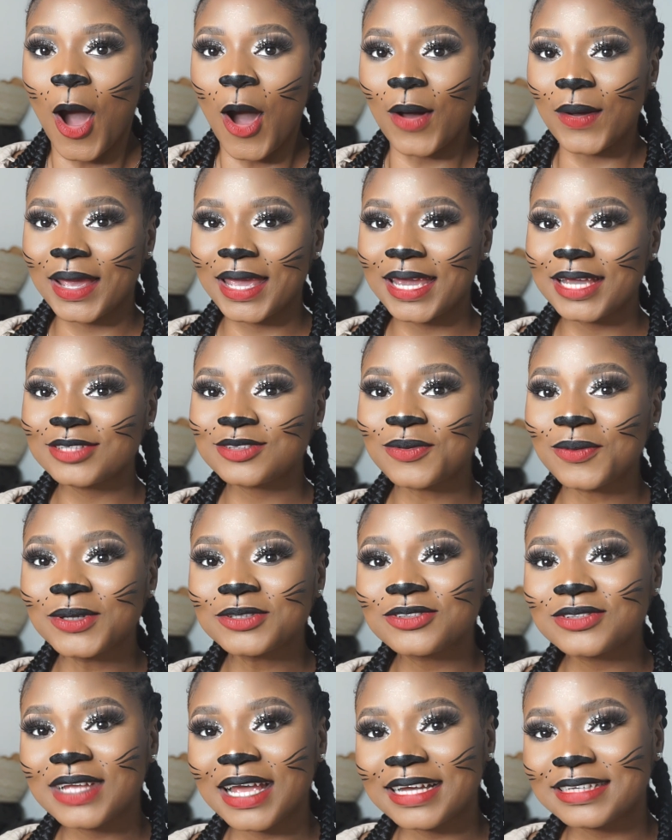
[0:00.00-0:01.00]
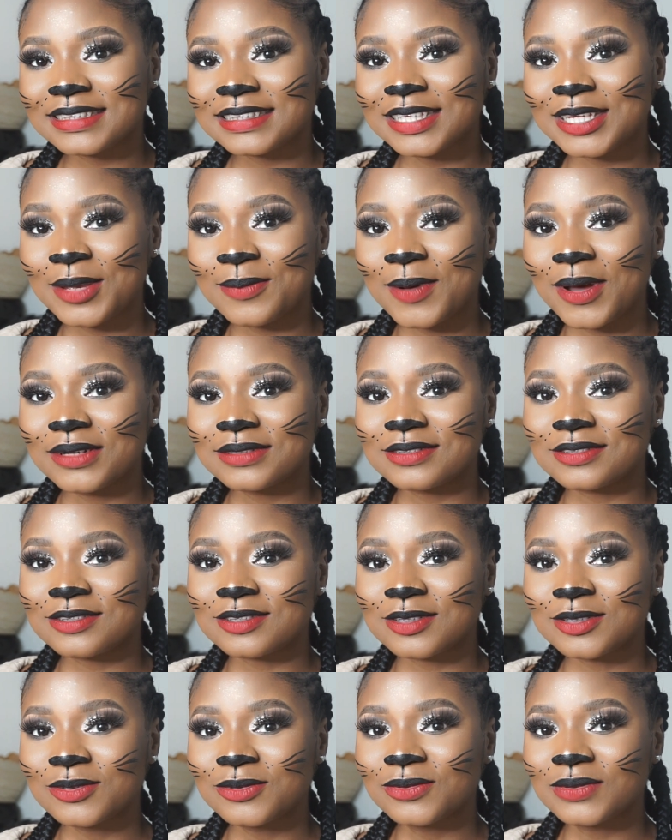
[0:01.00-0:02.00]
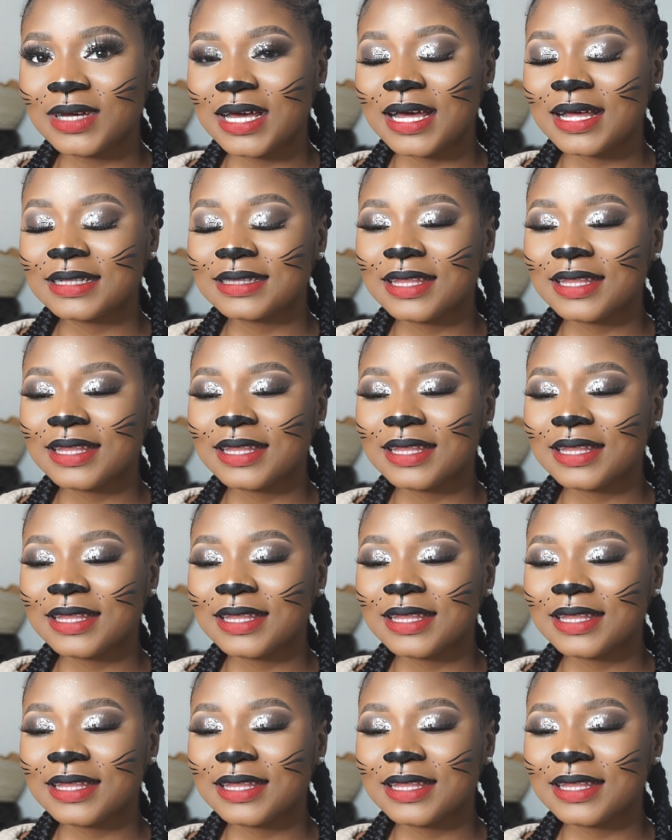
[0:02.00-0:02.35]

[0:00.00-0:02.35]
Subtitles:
Okay, so what do you guys think about this look?